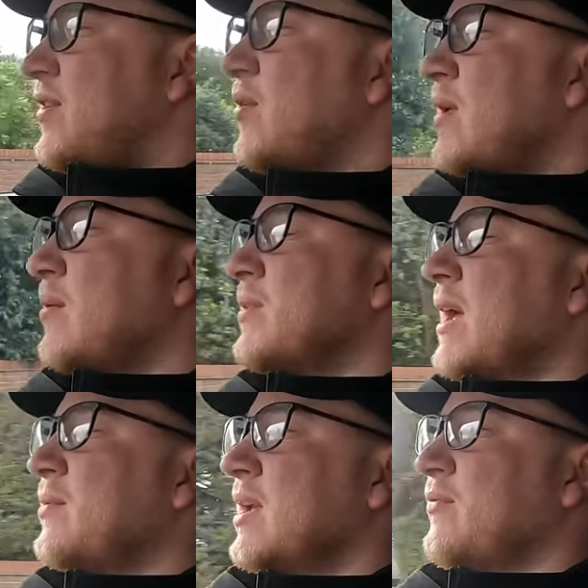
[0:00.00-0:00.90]
No,
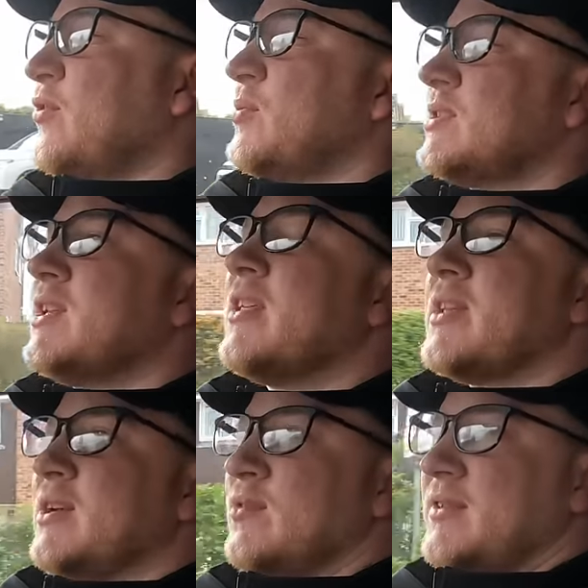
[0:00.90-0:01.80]
the Audi A4 was the
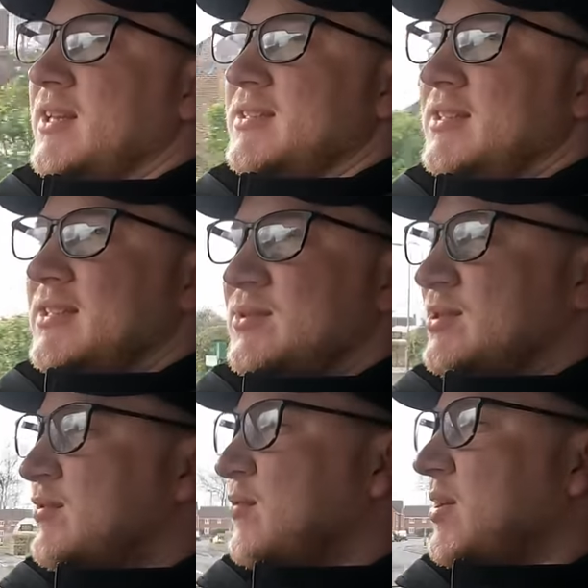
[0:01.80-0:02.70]
other little Fiesta, the little
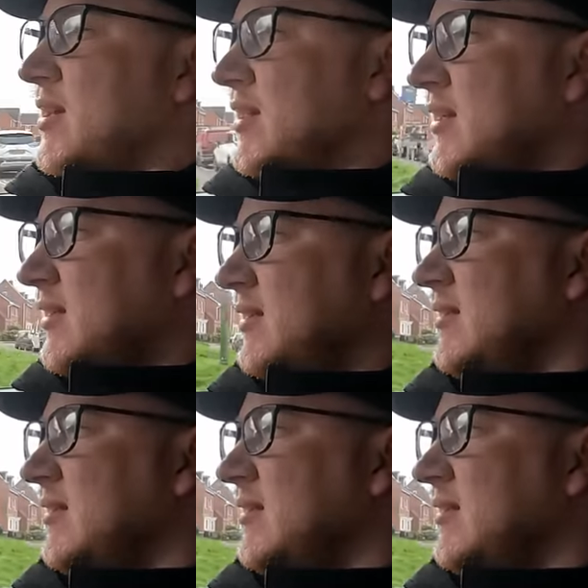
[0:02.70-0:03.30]
silver one, I think.